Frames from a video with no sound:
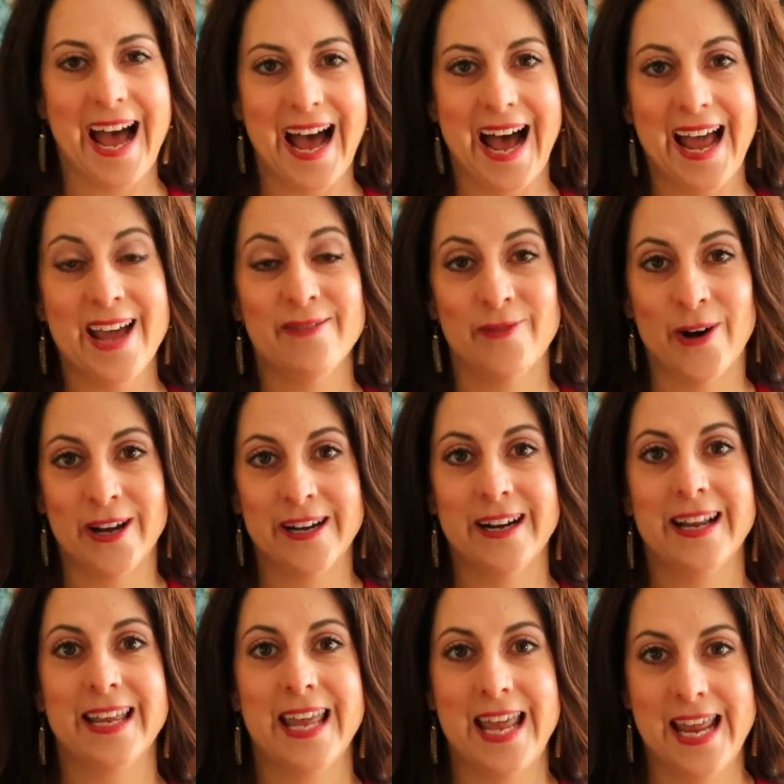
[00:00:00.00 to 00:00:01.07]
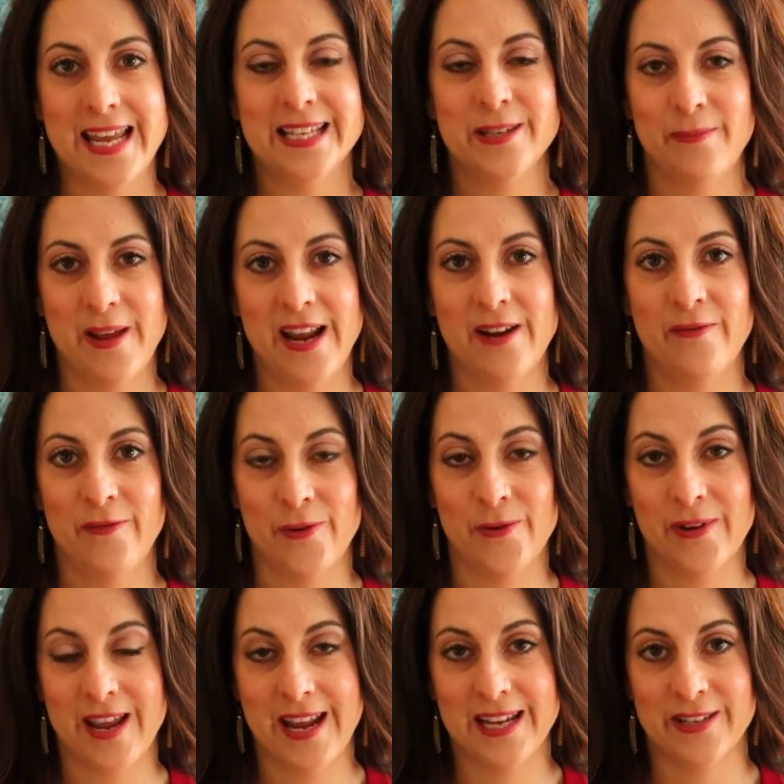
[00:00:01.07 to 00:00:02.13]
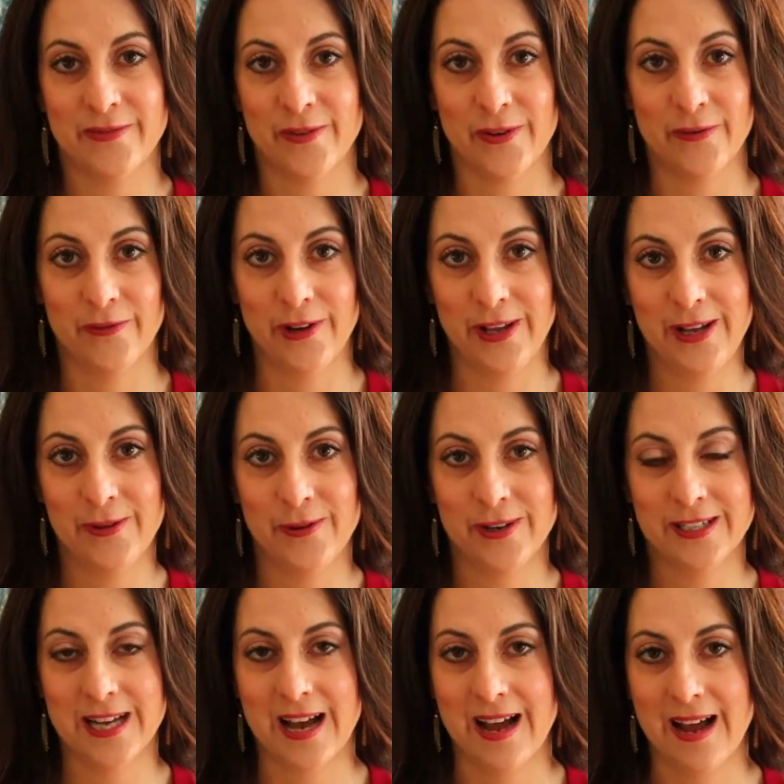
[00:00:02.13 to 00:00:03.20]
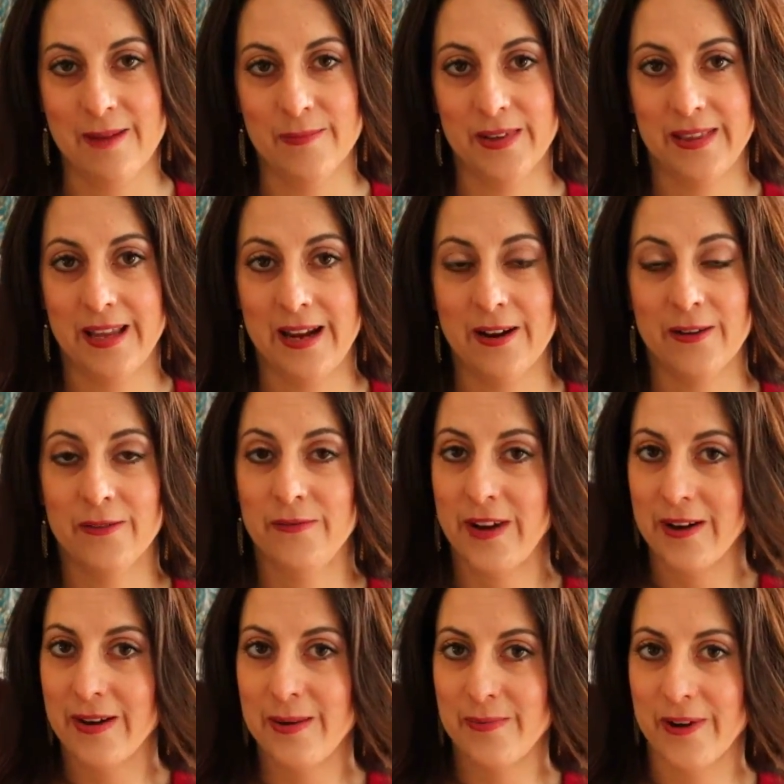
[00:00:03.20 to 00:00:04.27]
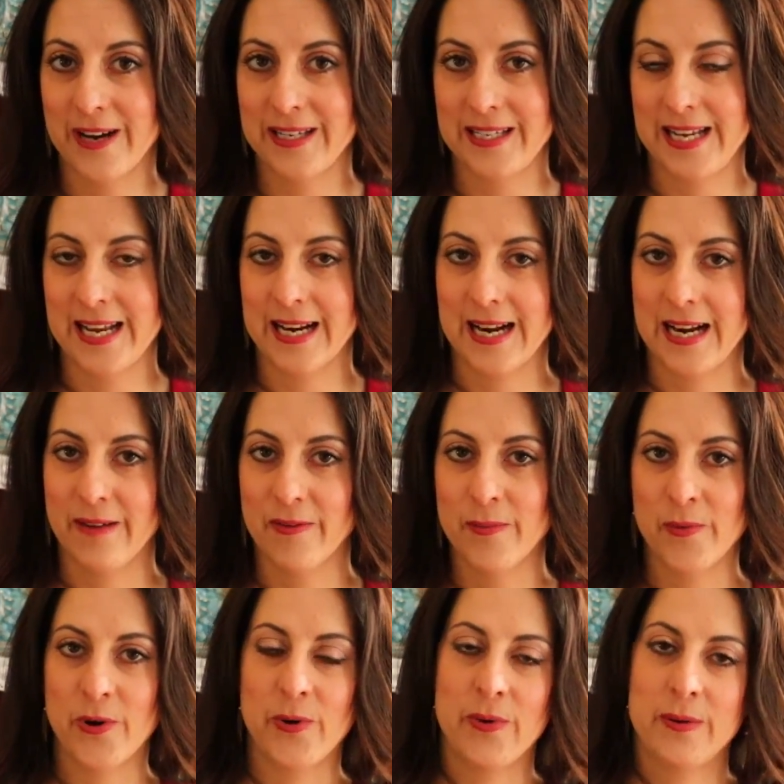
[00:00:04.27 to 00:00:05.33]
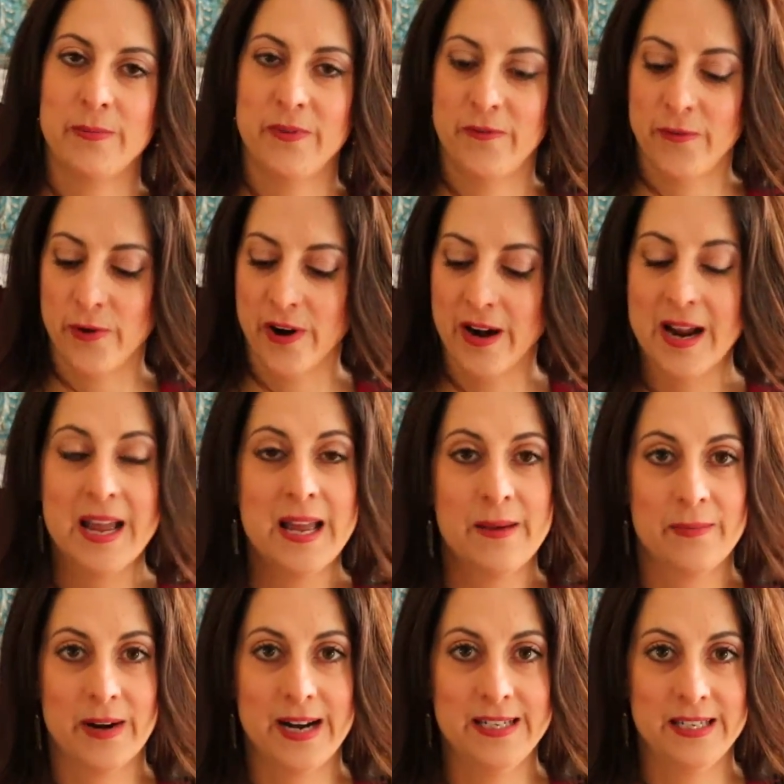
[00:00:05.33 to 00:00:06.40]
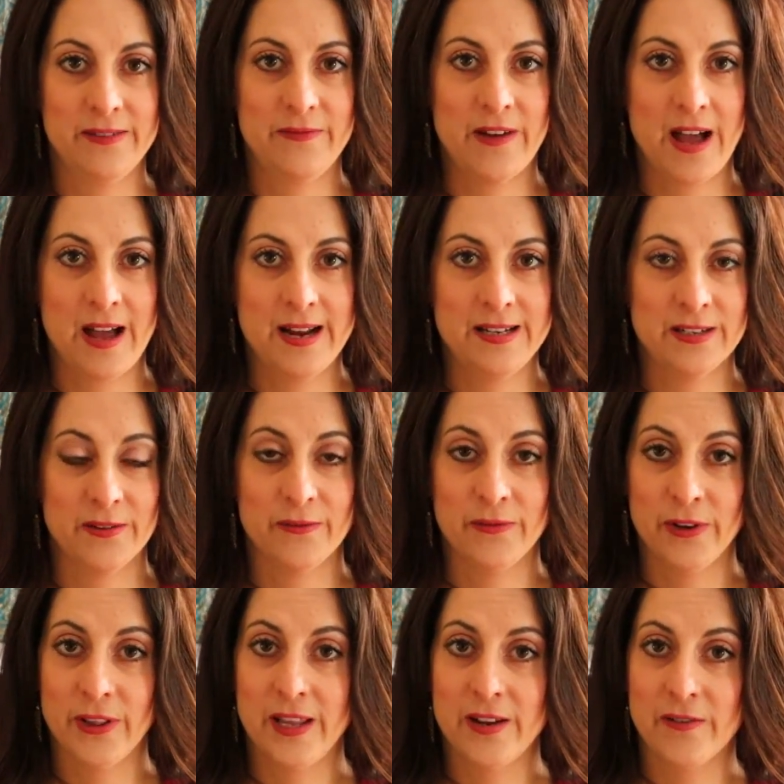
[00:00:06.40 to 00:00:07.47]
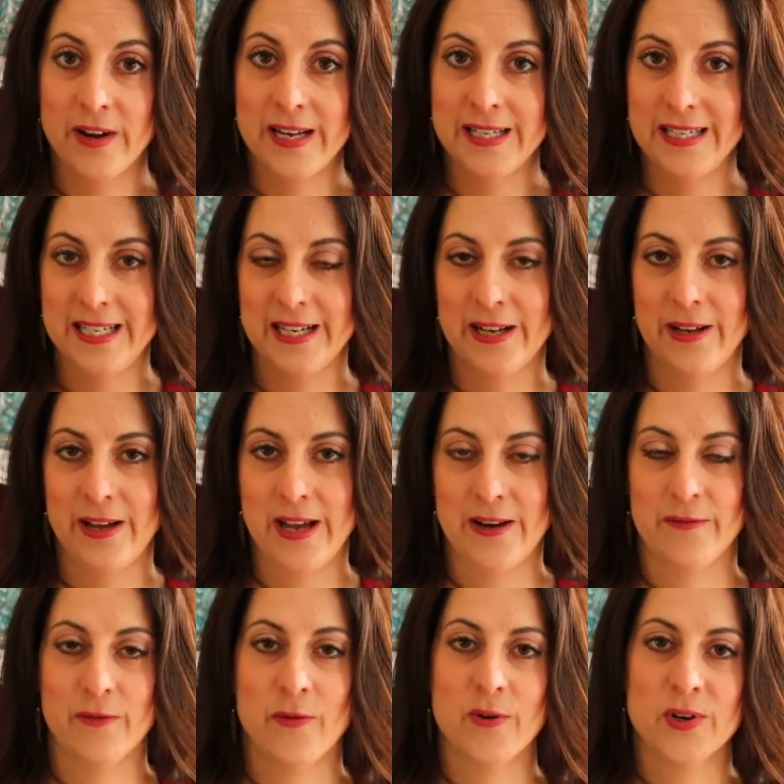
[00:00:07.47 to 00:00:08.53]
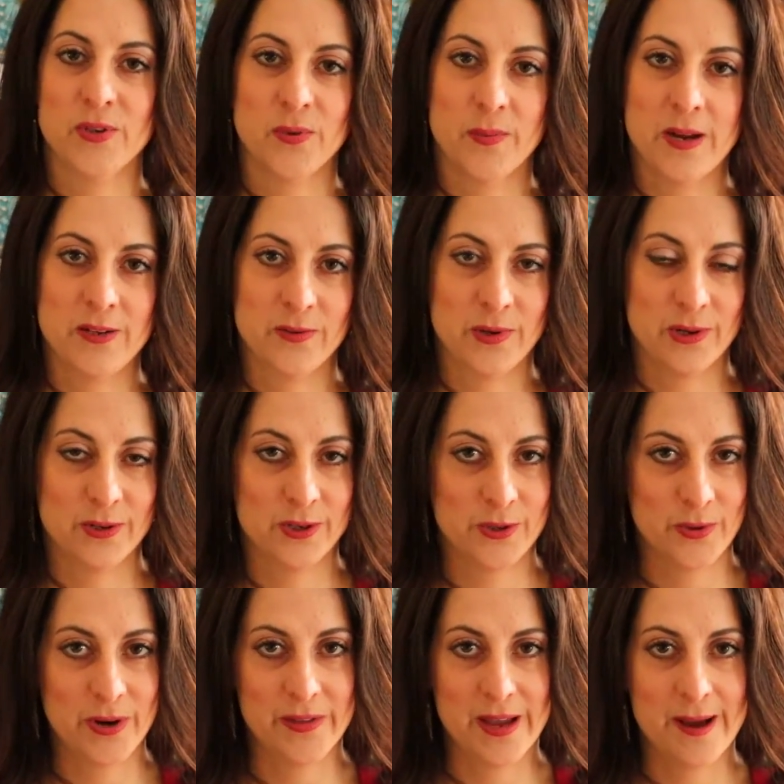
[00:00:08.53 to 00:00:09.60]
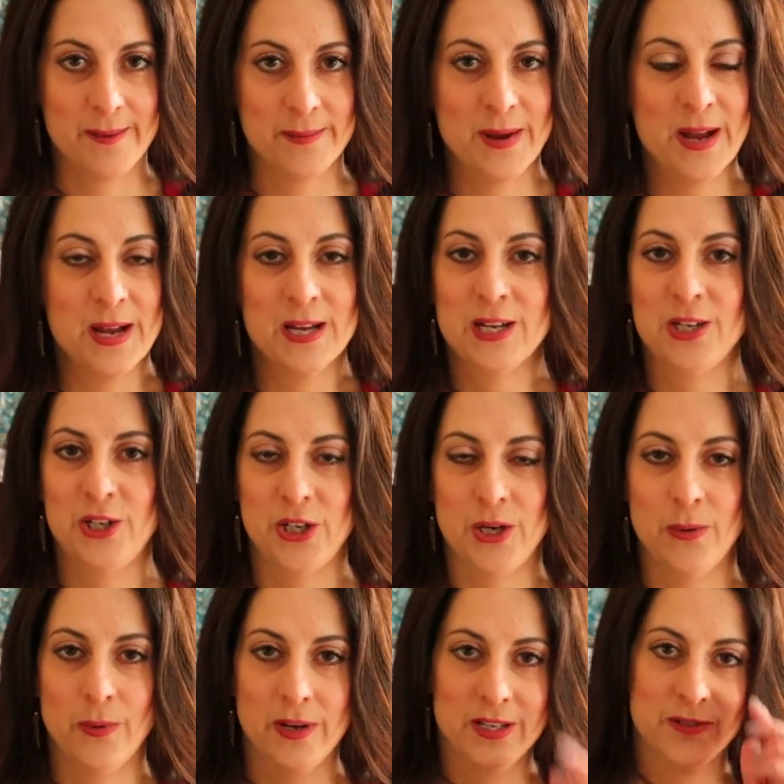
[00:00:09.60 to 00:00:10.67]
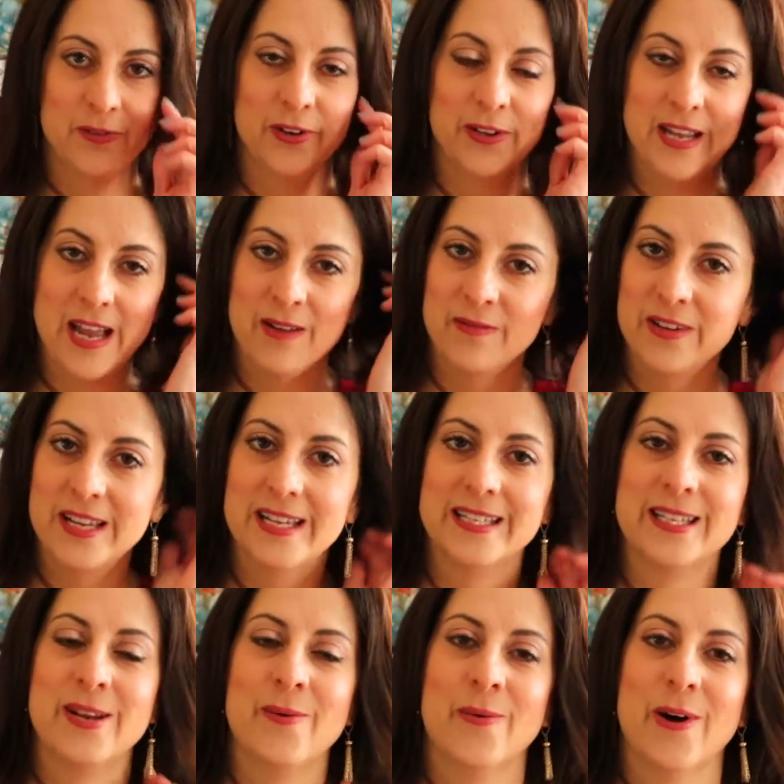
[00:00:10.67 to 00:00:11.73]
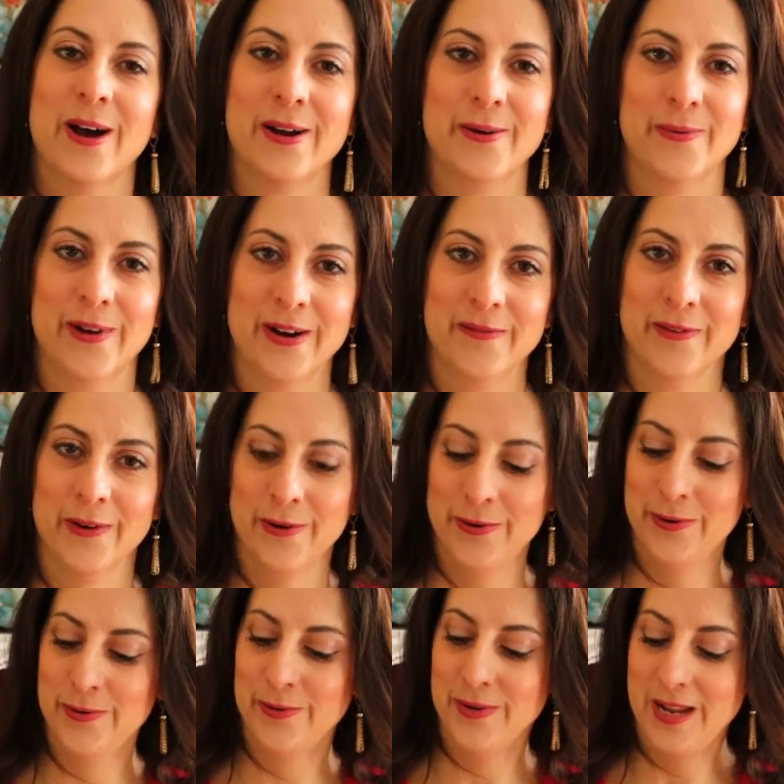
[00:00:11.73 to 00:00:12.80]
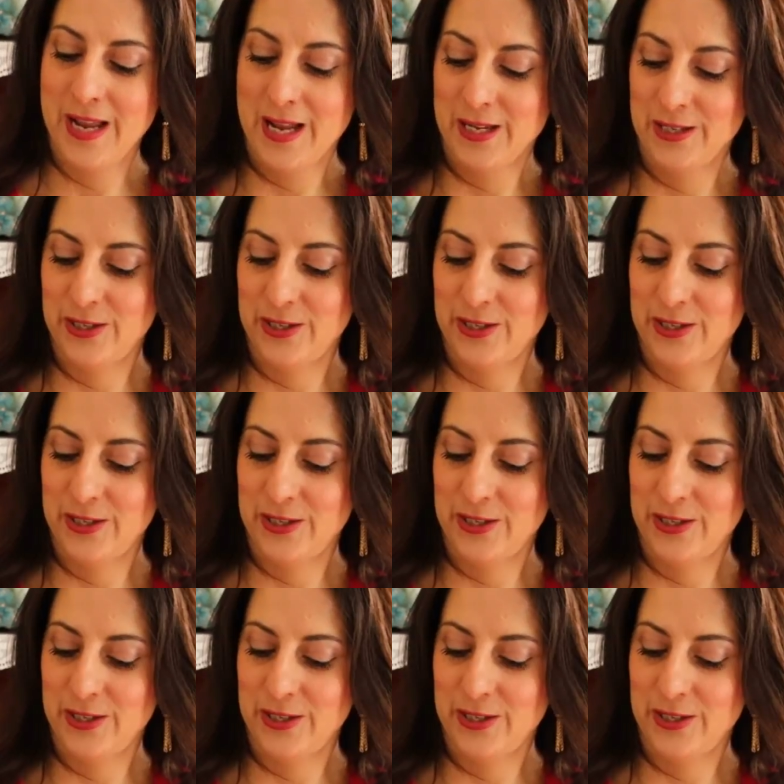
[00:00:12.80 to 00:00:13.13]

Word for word: I have wanted a Kate Spade phone case for a really long time, but they are very pricey and I never bought one before, but I did find a really great deal. And of course, when my daughter saw them, she was really envious and wanted one of her own.